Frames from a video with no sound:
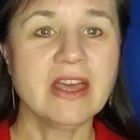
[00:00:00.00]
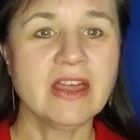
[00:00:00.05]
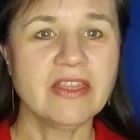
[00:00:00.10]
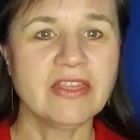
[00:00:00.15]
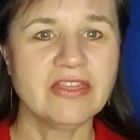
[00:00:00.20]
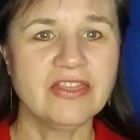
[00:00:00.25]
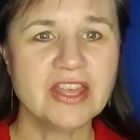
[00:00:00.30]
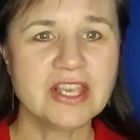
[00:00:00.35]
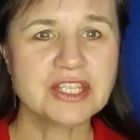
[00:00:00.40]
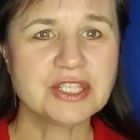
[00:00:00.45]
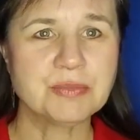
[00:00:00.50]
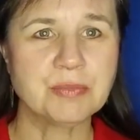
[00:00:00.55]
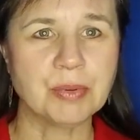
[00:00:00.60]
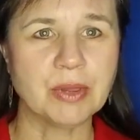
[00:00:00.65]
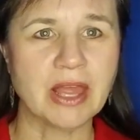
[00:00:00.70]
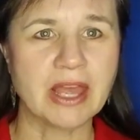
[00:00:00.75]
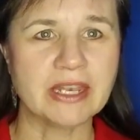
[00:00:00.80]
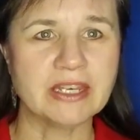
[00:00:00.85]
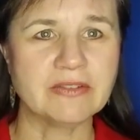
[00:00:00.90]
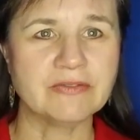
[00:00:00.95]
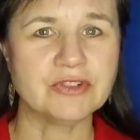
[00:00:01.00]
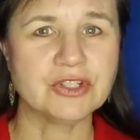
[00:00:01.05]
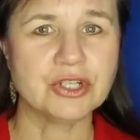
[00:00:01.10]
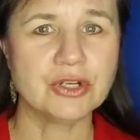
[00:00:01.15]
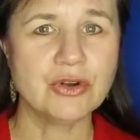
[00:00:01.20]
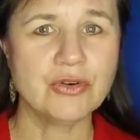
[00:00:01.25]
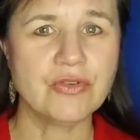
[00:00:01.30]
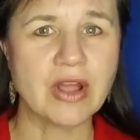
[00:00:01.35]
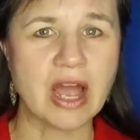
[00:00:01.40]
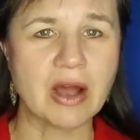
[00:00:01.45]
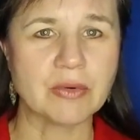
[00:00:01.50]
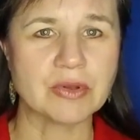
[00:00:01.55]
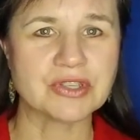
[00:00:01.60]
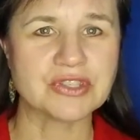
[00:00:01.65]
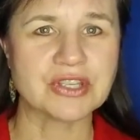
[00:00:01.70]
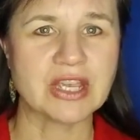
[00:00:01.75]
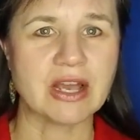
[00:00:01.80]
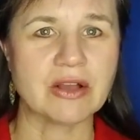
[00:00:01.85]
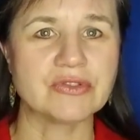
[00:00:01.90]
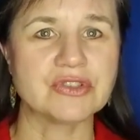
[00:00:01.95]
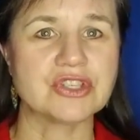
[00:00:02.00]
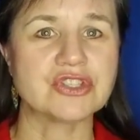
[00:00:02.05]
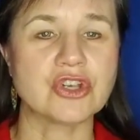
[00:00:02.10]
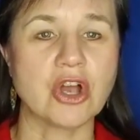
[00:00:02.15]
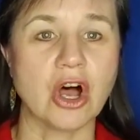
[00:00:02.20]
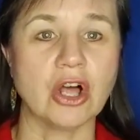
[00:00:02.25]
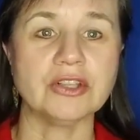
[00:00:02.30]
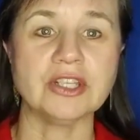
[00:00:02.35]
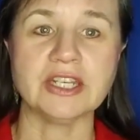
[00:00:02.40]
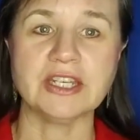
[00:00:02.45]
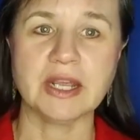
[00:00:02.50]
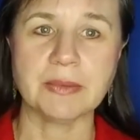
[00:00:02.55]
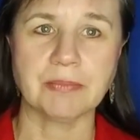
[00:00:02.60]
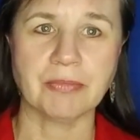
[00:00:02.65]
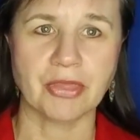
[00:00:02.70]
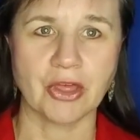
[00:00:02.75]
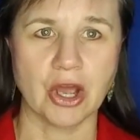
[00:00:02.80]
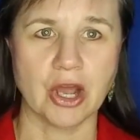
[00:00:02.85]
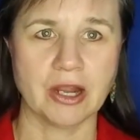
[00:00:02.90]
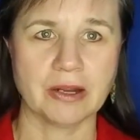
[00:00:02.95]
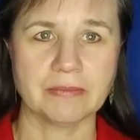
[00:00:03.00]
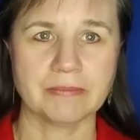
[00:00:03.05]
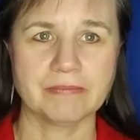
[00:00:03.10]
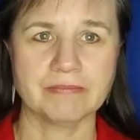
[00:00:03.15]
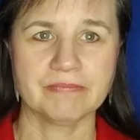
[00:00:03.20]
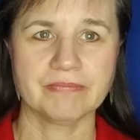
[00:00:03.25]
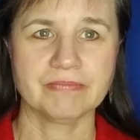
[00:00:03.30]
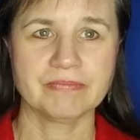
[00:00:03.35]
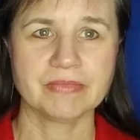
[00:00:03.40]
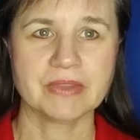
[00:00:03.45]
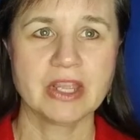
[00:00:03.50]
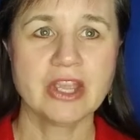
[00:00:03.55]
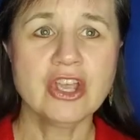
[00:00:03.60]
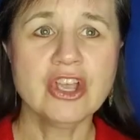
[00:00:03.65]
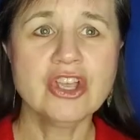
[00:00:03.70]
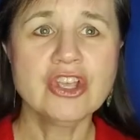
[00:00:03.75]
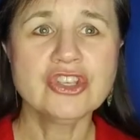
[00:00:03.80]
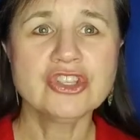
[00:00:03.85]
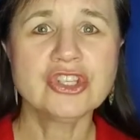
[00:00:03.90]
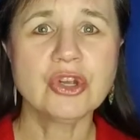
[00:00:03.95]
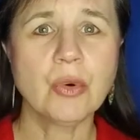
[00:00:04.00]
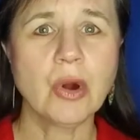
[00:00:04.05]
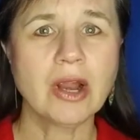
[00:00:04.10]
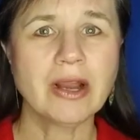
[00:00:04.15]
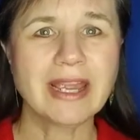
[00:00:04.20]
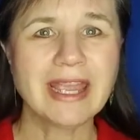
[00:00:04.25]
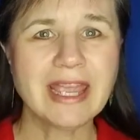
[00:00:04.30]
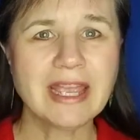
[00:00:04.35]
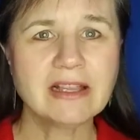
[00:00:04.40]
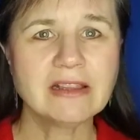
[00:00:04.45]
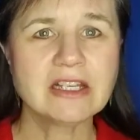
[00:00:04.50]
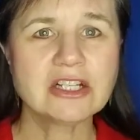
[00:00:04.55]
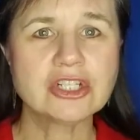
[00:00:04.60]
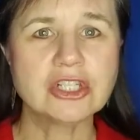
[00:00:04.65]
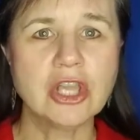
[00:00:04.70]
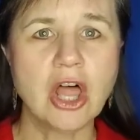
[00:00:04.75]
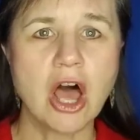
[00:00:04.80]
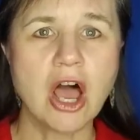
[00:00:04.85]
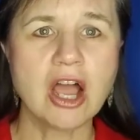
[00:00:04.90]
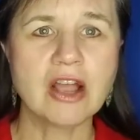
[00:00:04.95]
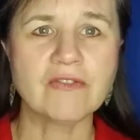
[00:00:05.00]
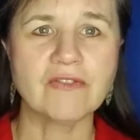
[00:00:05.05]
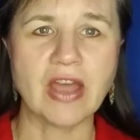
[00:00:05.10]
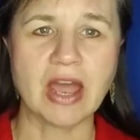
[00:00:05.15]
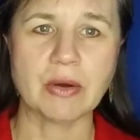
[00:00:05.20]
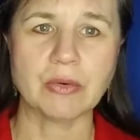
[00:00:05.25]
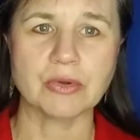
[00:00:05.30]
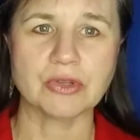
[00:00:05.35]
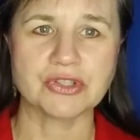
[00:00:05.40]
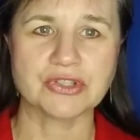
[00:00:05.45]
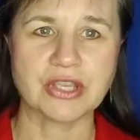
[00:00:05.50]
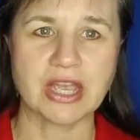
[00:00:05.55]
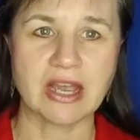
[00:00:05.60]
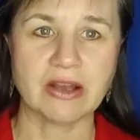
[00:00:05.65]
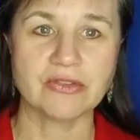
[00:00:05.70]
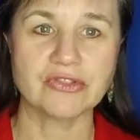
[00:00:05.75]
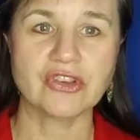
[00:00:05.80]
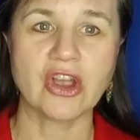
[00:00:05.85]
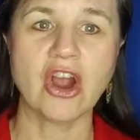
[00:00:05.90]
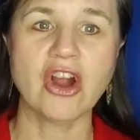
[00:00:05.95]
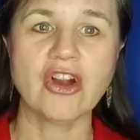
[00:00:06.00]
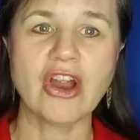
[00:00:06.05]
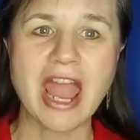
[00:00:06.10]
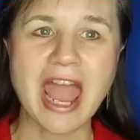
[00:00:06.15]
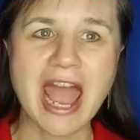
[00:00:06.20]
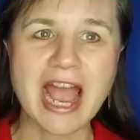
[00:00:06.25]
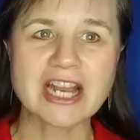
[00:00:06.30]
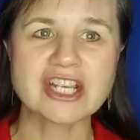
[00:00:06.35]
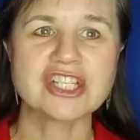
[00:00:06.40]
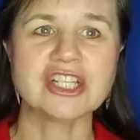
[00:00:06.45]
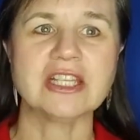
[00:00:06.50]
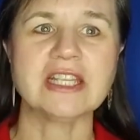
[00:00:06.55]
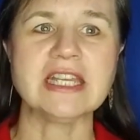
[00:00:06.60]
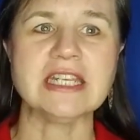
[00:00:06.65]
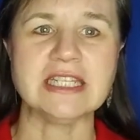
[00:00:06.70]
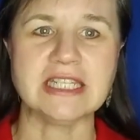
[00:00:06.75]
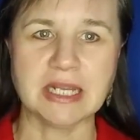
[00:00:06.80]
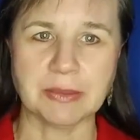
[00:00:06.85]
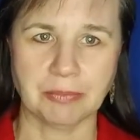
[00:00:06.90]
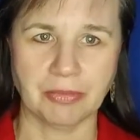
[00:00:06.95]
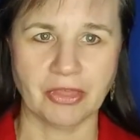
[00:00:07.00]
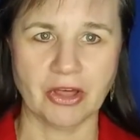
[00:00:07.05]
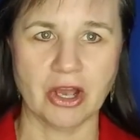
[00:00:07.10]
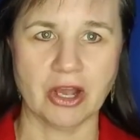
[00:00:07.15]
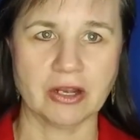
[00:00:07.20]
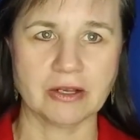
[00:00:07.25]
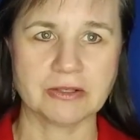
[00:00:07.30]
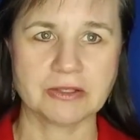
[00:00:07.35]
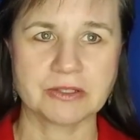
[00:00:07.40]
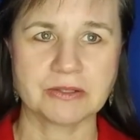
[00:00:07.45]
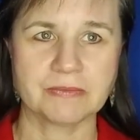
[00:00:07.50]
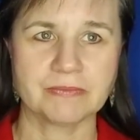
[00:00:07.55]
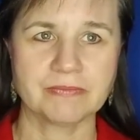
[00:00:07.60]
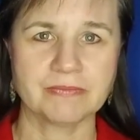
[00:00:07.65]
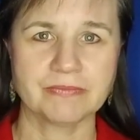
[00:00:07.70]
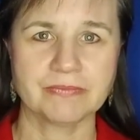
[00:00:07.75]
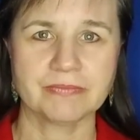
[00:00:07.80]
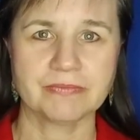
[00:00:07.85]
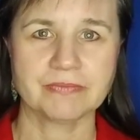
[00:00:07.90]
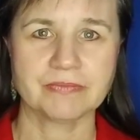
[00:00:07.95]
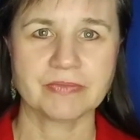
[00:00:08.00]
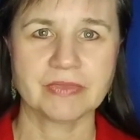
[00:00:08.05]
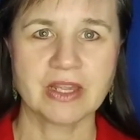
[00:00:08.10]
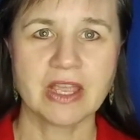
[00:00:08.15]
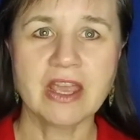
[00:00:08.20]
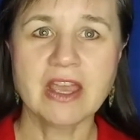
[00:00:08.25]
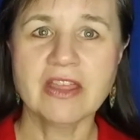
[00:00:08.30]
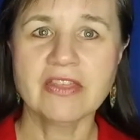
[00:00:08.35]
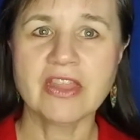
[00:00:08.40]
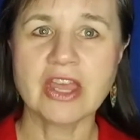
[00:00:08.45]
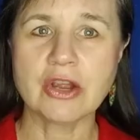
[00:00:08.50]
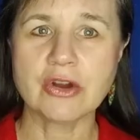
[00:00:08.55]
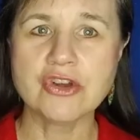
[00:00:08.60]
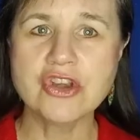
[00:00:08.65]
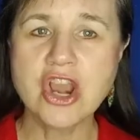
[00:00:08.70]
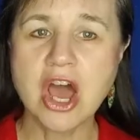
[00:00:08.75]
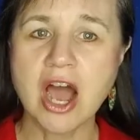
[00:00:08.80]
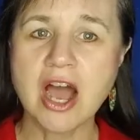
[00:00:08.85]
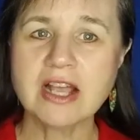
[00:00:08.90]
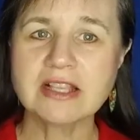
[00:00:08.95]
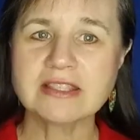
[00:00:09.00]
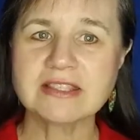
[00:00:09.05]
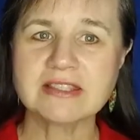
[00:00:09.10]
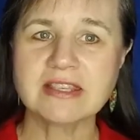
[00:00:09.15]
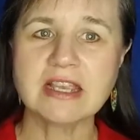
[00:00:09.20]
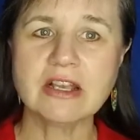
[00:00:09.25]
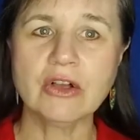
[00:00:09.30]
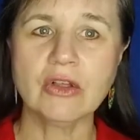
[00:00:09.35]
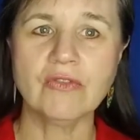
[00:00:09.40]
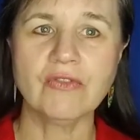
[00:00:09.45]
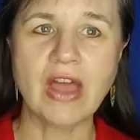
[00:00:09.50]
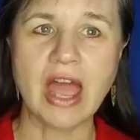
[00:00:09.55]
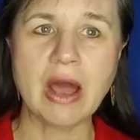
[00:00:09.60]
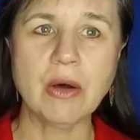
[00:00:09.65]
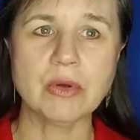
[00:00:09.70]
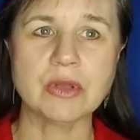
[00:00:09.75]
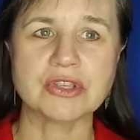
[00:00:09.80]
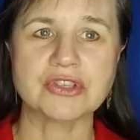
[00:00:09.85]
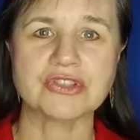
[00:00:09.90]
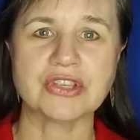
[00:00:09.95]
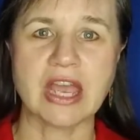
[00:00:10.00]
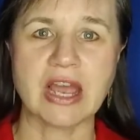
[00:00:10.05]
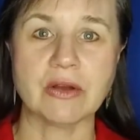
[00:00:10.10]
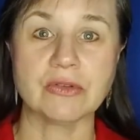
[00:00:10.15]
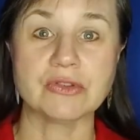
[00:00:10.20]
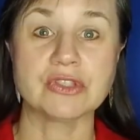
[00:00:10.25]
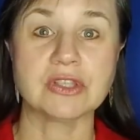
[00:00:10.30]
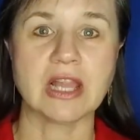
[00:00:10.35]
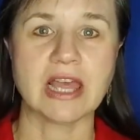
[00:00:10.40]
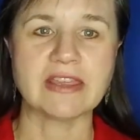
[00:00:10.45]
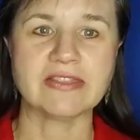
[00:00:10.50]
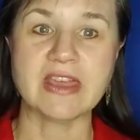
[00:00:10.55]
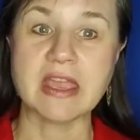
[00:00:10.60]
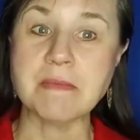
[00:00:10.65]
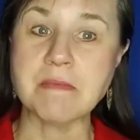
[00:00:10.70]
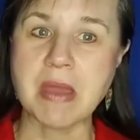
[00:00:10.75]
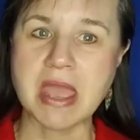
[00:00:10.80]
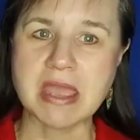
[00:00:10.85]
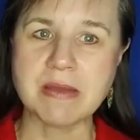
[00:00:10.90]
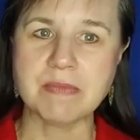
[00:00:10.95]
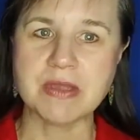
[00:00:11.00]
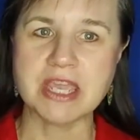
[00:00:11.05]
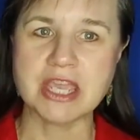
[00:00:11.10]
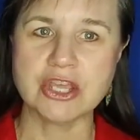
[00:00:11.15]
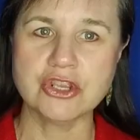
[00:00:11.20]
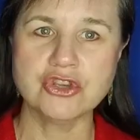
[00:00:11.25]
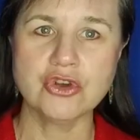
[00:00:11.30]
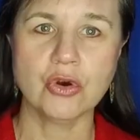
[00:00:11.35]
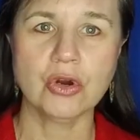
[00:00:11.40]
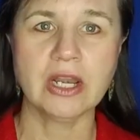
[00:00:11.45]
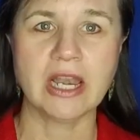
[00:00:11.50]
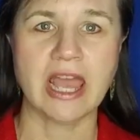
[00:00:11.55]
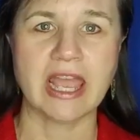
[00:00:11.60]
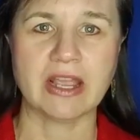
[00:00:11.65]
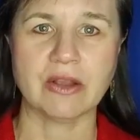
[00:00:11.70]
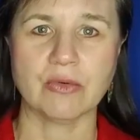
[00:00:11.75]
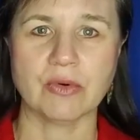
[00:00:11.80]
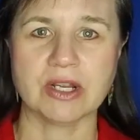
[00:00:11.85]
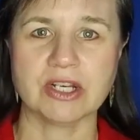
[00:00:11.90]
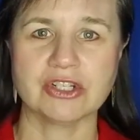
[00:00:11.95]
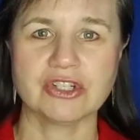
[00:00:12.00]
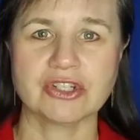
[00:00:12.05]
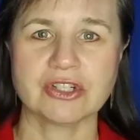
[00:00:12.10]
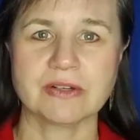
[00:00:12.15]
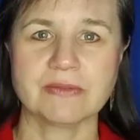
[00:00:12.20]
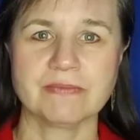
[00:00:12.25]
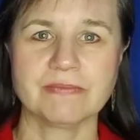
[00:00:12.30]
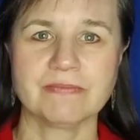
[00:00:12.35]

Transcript: This blend of two vowel sounds is called a diphthong. So our English long vowel sounds are actually diphthongs. They are not single vowel sounds like they may be in your language.